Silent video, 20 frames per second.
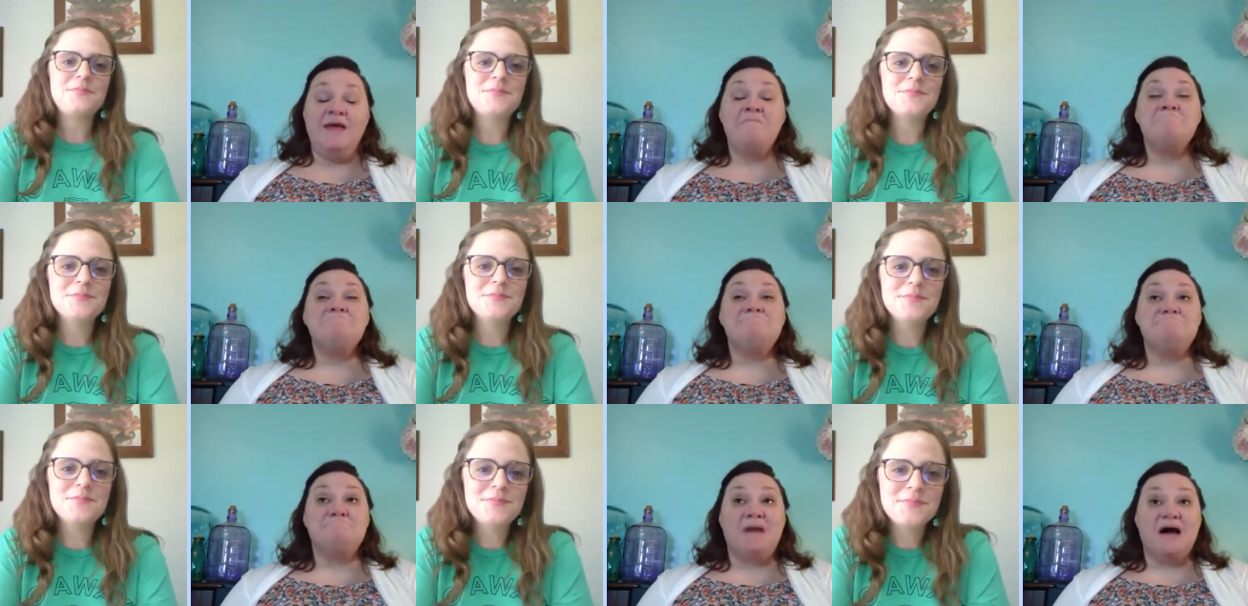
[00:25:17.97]

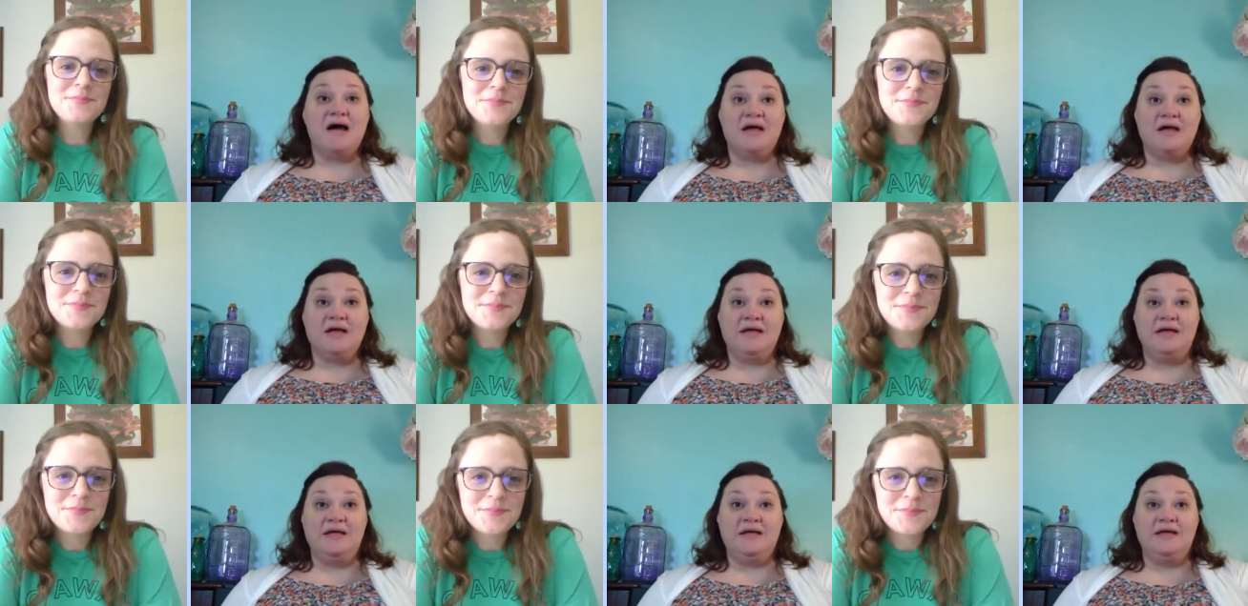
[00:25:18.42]

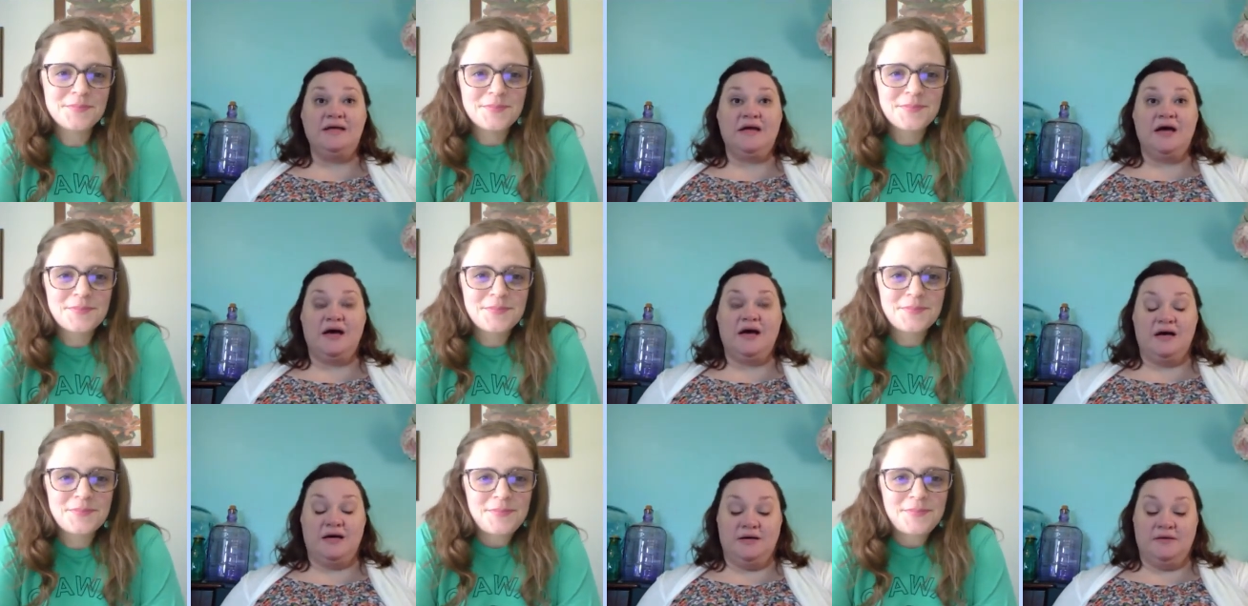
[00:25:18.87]
Speaker 1: my
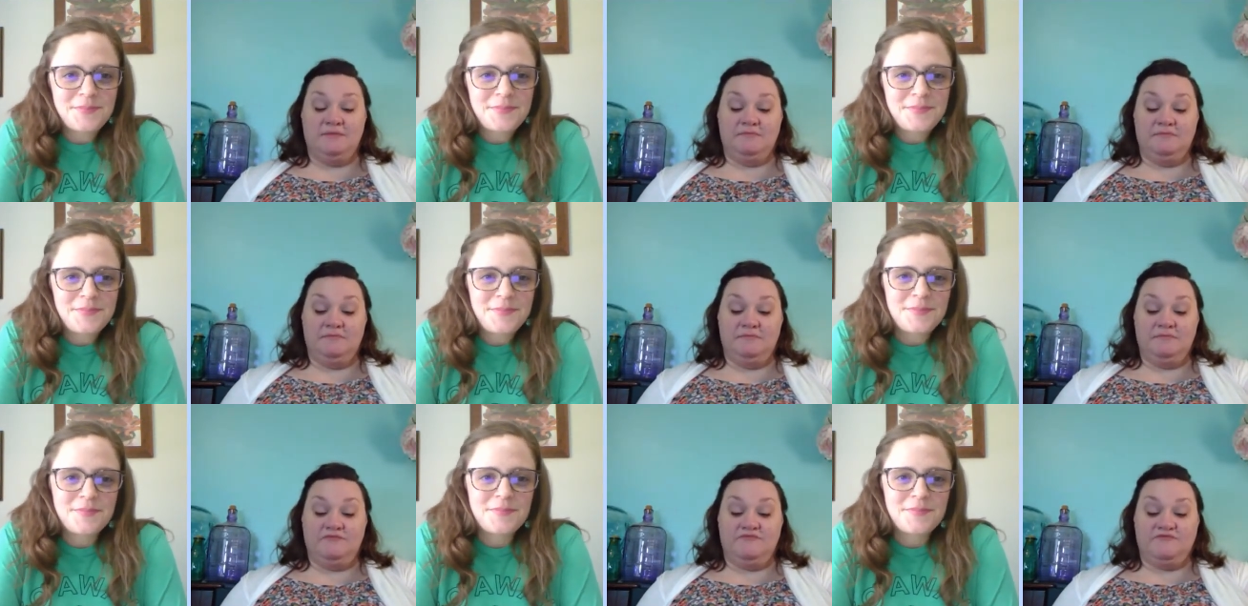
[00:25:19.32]
um,
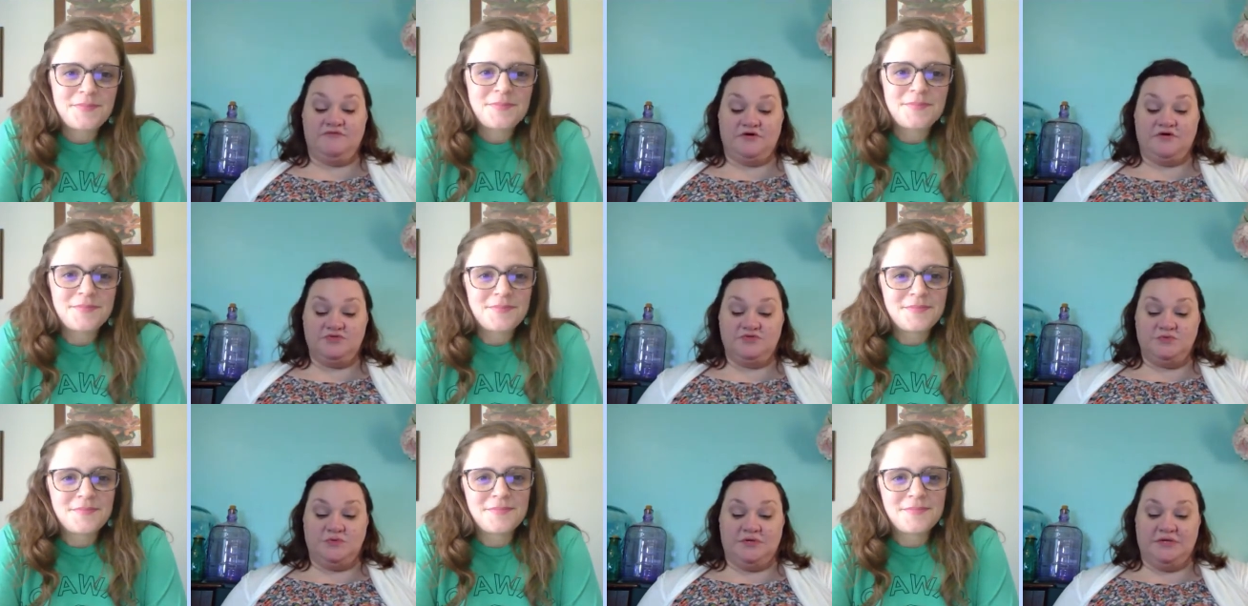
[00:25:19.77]

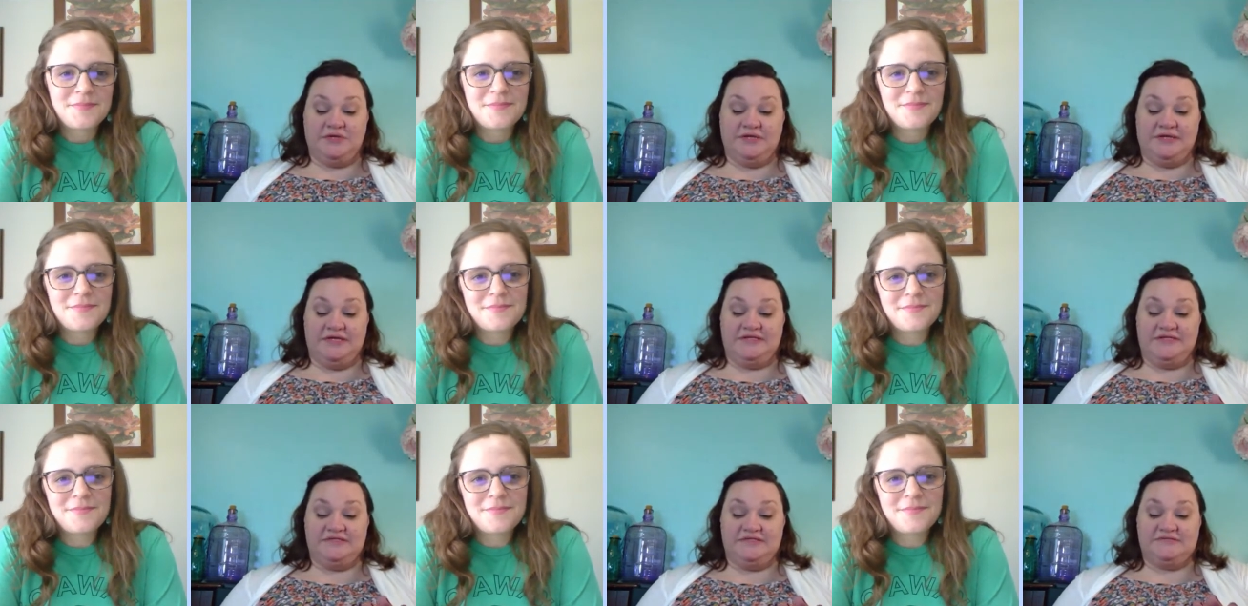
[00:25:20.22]
first one
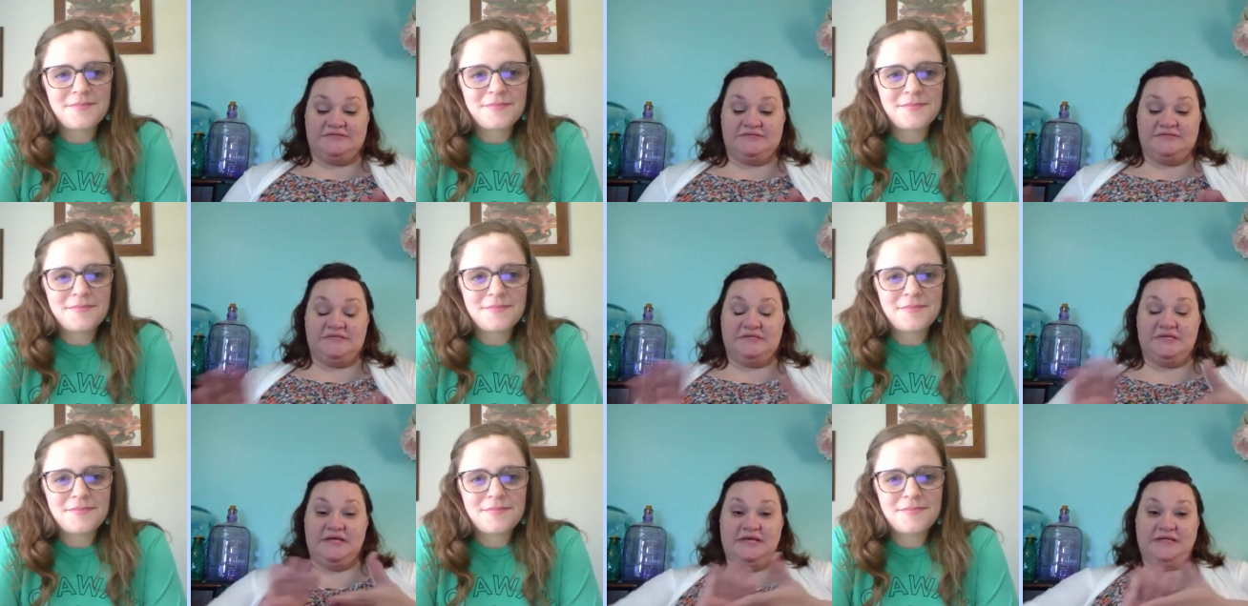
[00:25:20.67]
is
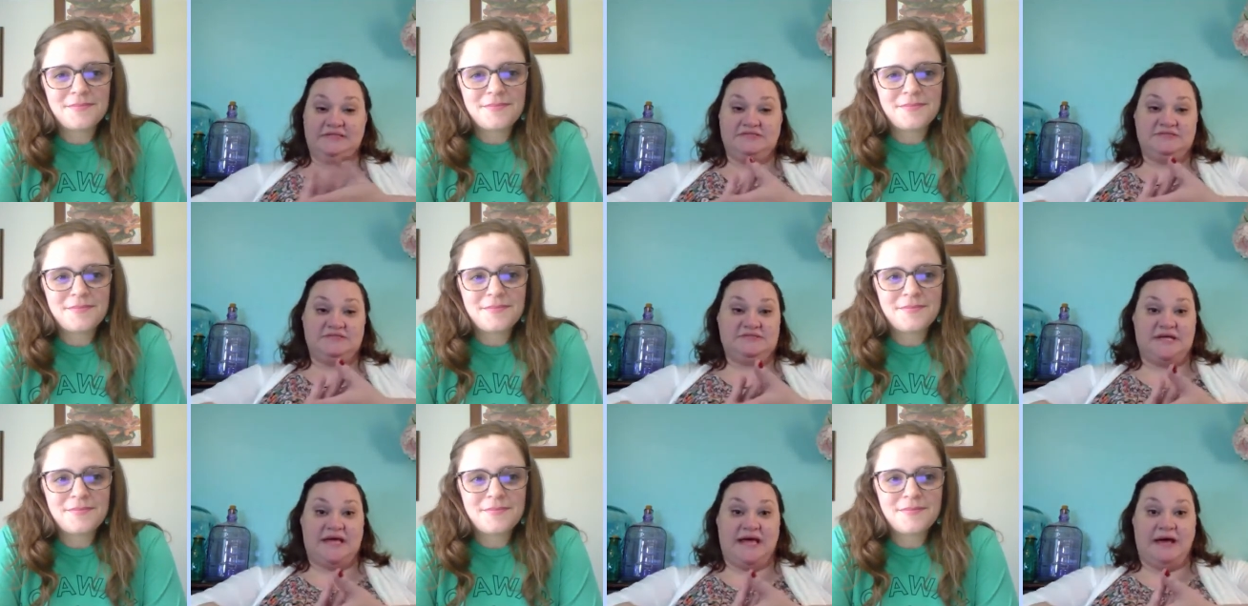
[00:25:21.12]

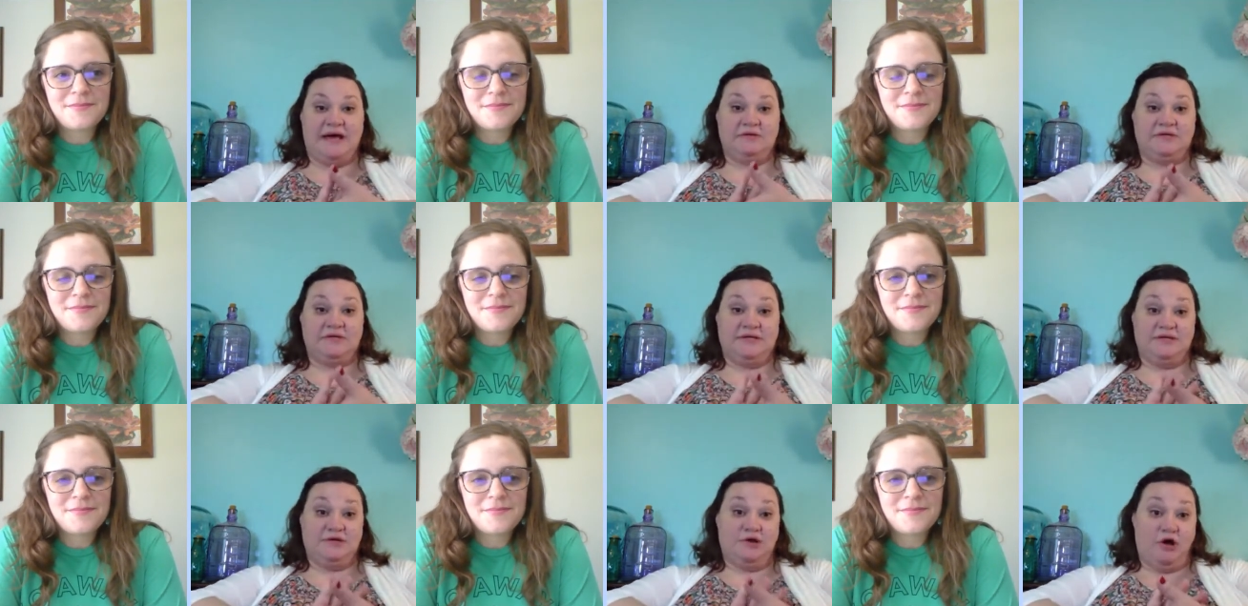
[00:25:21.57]
it's out
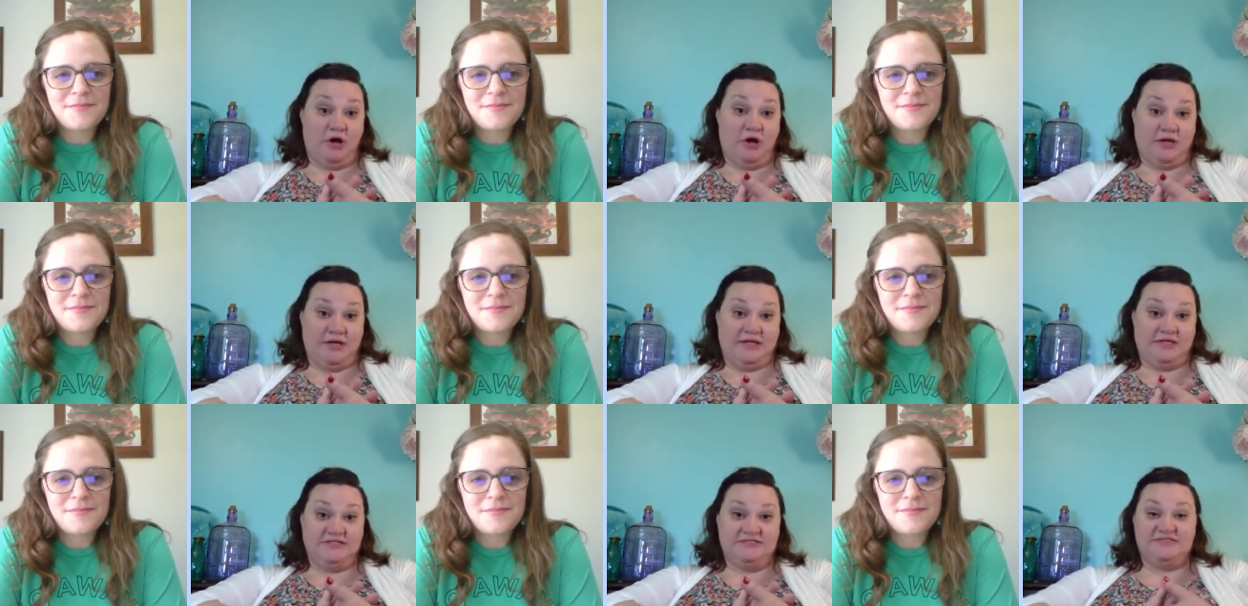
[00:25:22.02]
in
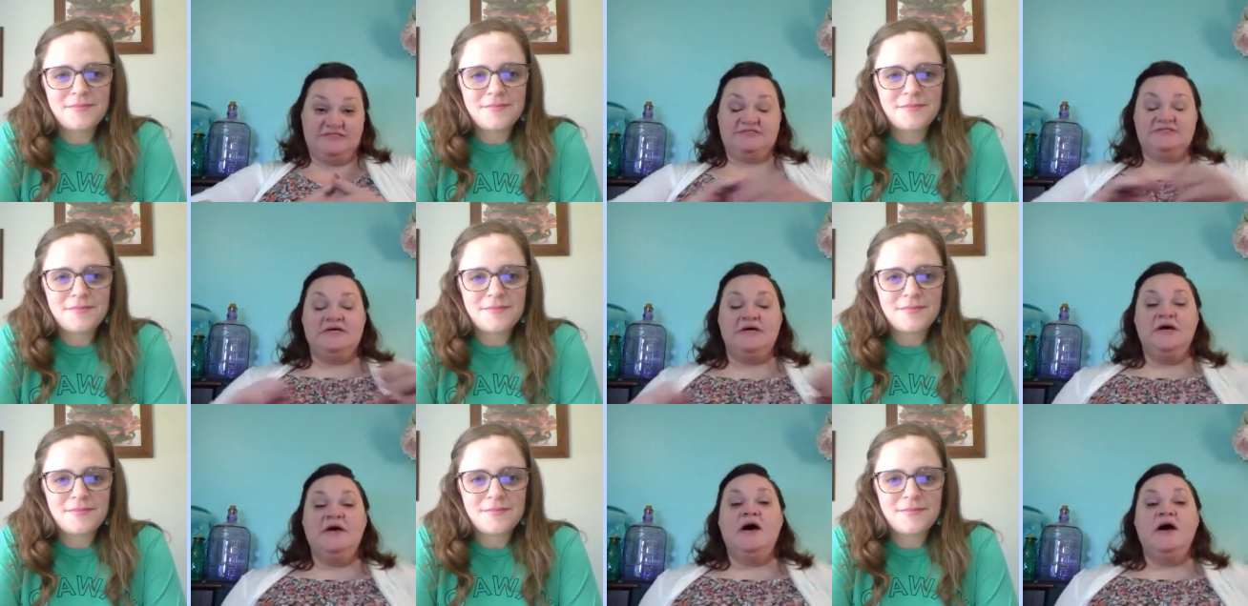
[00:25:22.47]
August.